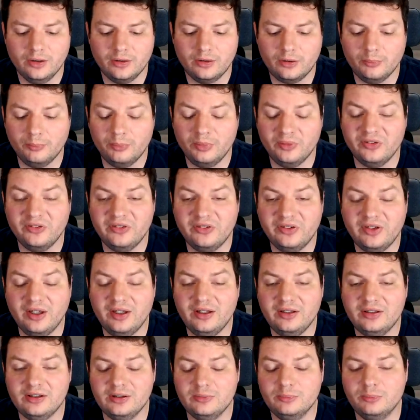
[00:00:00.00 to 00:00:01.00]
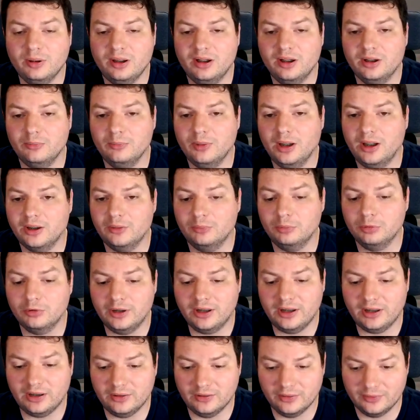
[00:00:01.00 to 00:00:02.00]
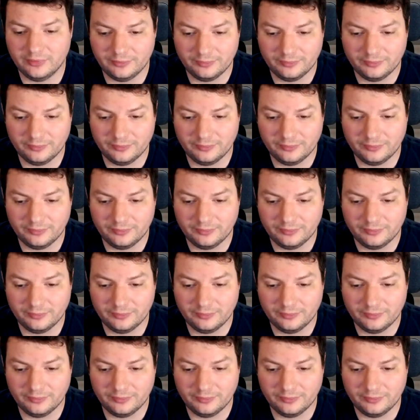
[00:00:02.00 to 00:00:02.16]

compensated by my brain.